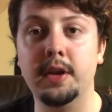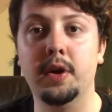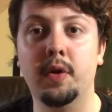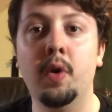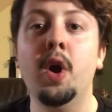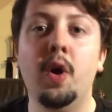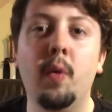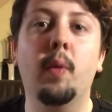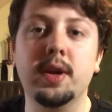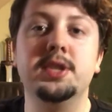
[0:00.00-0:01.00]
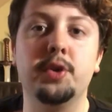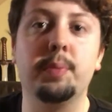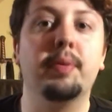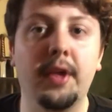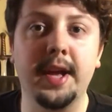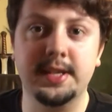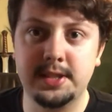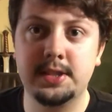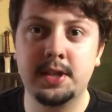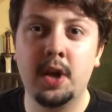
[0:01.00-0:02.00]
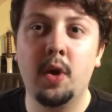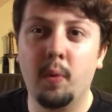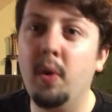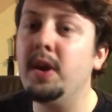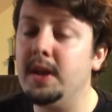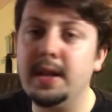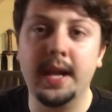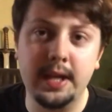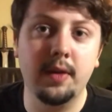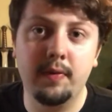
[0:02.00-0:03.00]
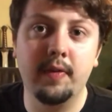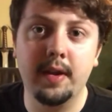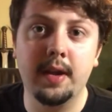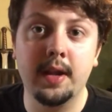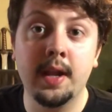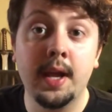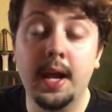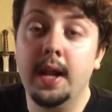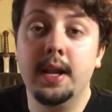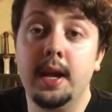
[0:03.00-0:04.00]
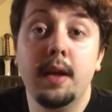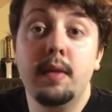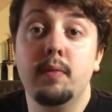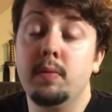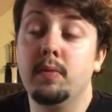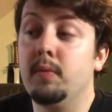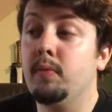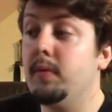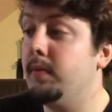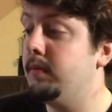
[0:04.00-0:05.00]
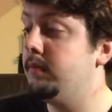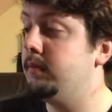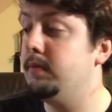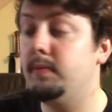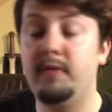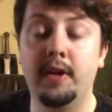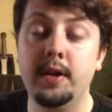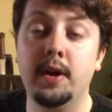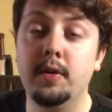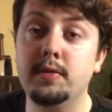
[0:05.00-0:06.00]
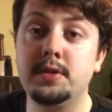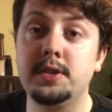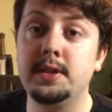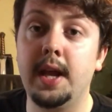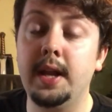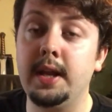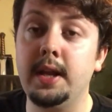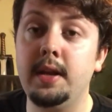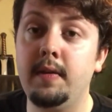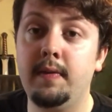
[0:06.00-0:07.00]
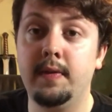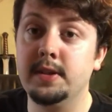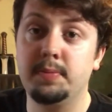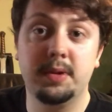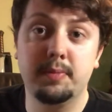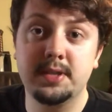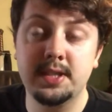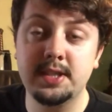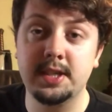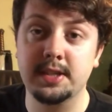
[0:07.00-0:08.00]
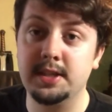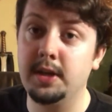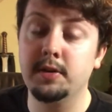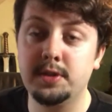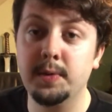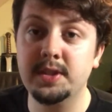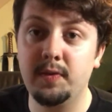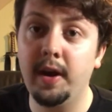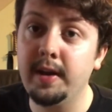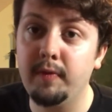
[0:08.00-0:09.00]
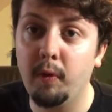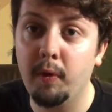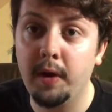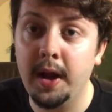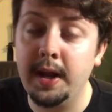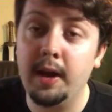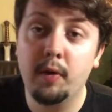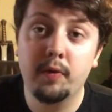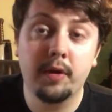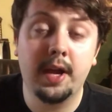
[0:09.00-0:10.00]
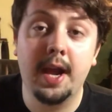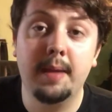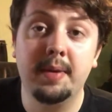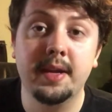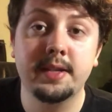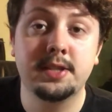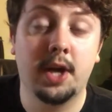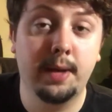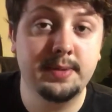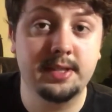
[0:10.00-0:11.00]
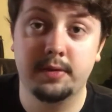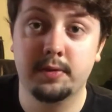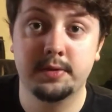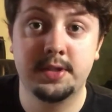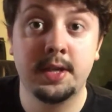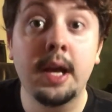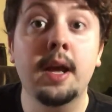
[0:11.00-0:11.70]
you know, what's your place? Where do you think you fit in? And in the end, Finn knows that he fits with the Resistance. He knows who he's fighting for, and he overcame his obstacles,